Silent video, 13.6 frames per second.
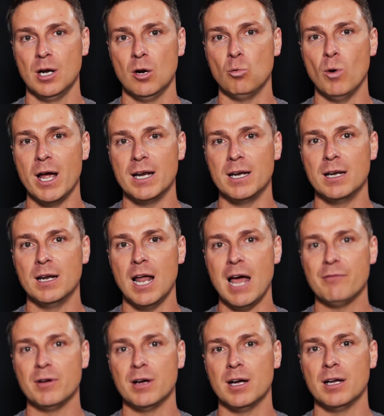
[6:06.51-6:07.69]

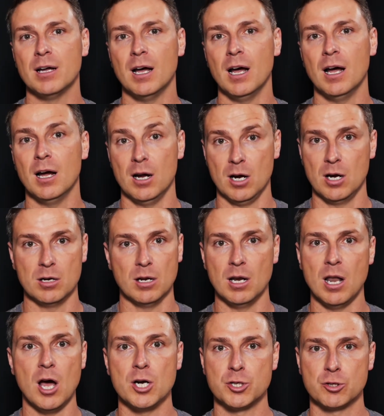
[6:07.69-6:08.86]
Whenever a
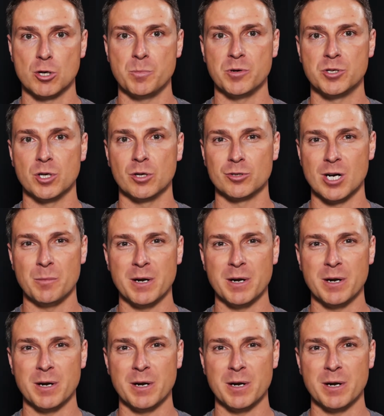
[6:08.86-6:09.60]
large group of children,